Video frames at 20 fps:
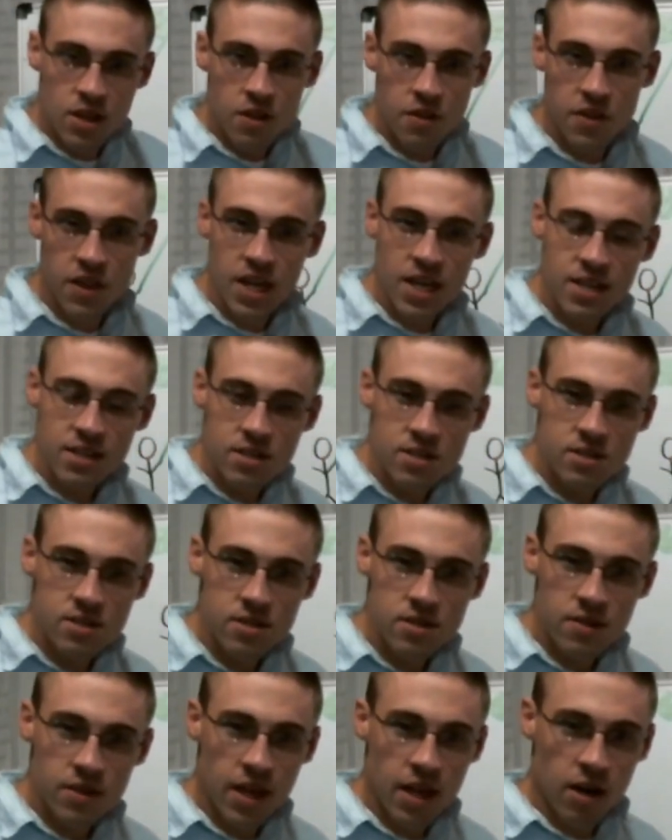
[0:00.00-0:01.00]
Things
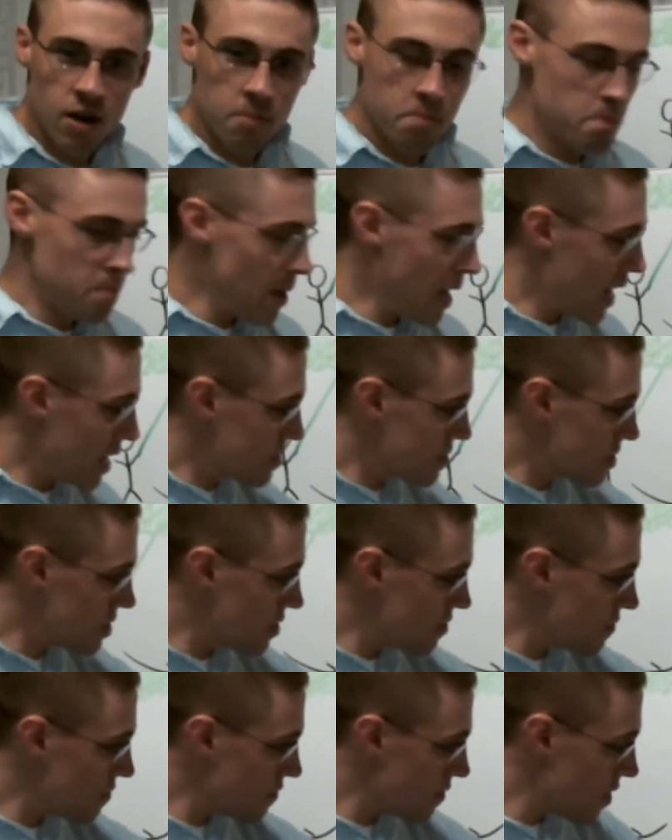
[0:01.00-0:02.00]
that are
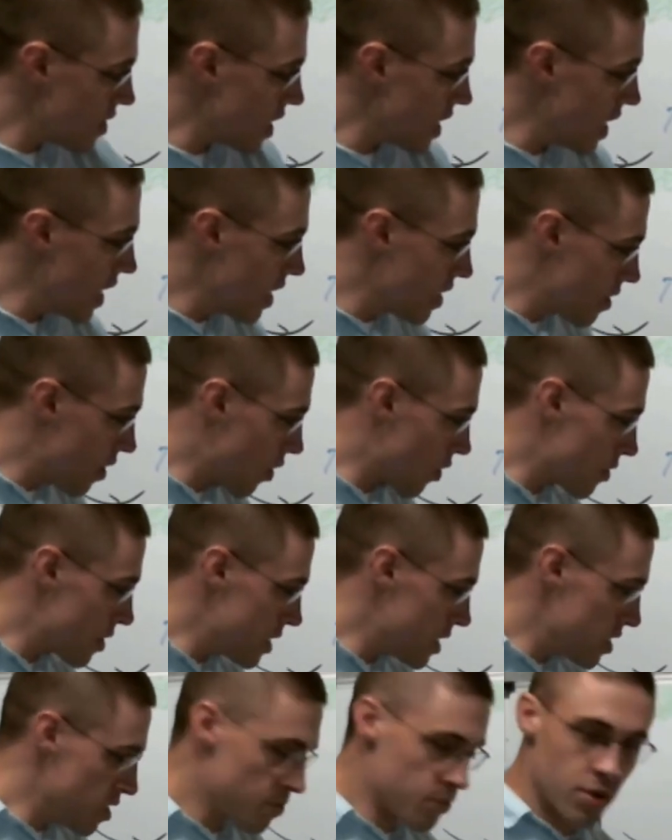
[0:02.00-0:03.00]
massive and are
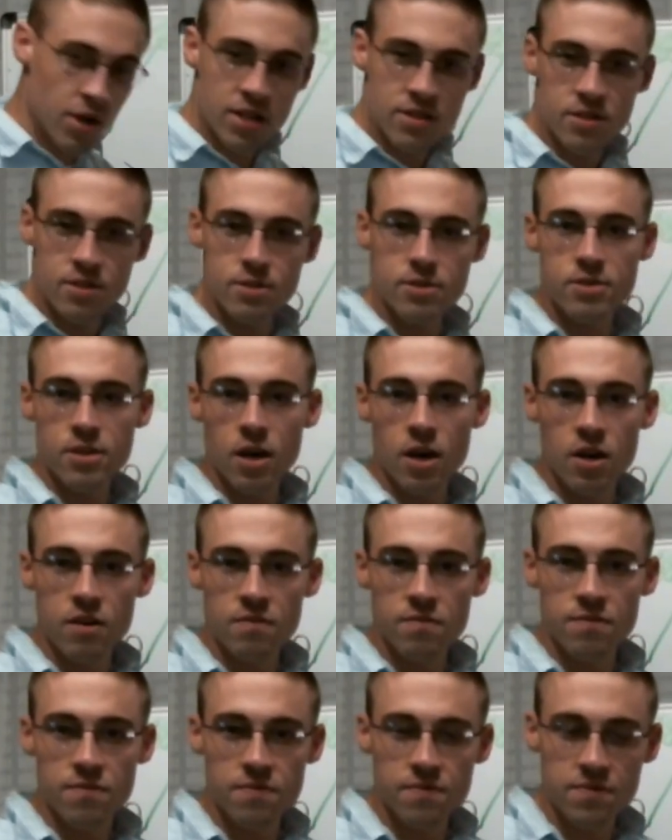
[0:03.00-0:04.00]
in the presence
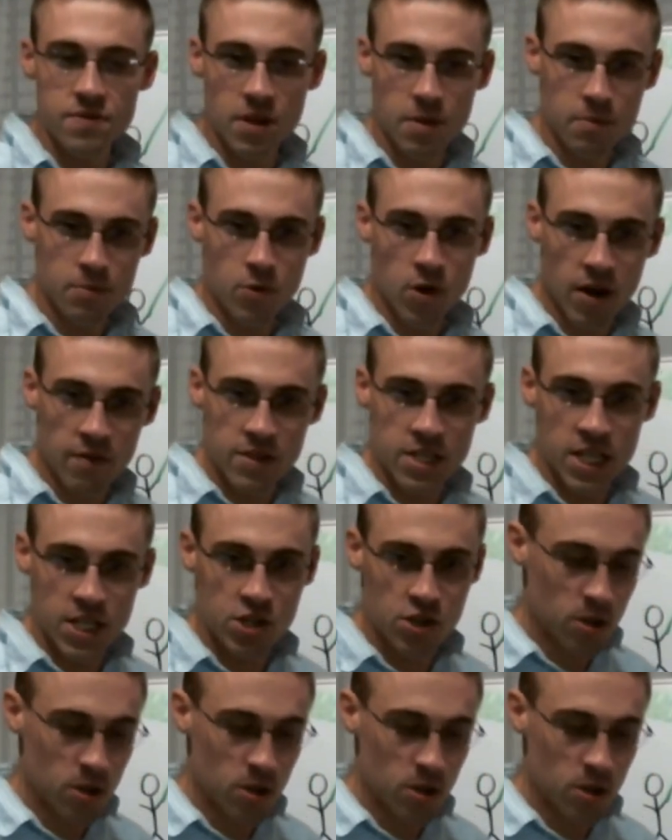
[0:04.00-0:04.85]
of some gravitational